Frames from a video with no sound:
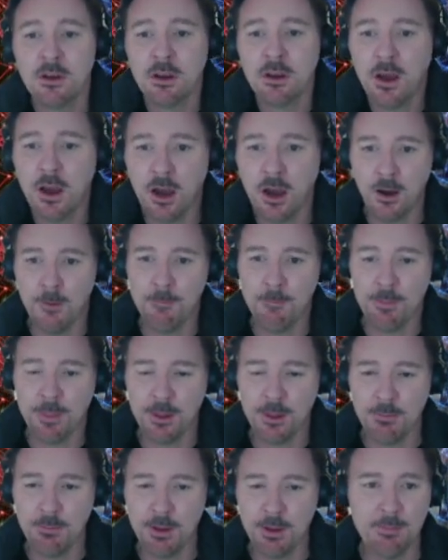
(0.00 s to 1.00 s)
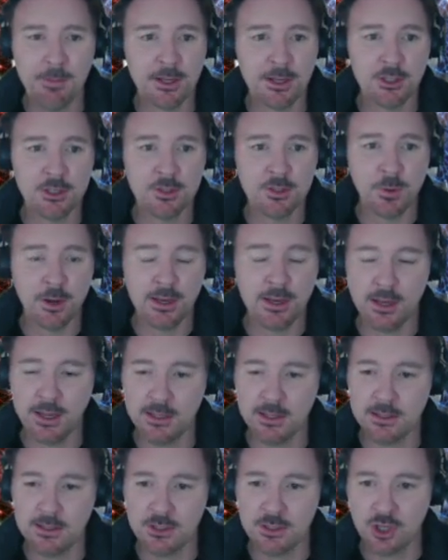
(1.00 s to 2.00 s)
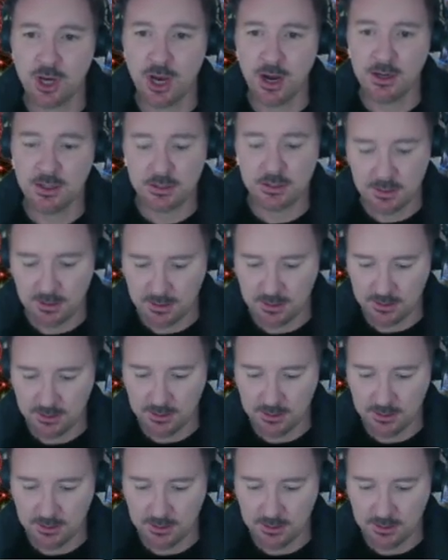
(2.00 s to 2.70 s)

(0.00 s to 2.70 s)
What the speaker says: The big match this week against the Sharks.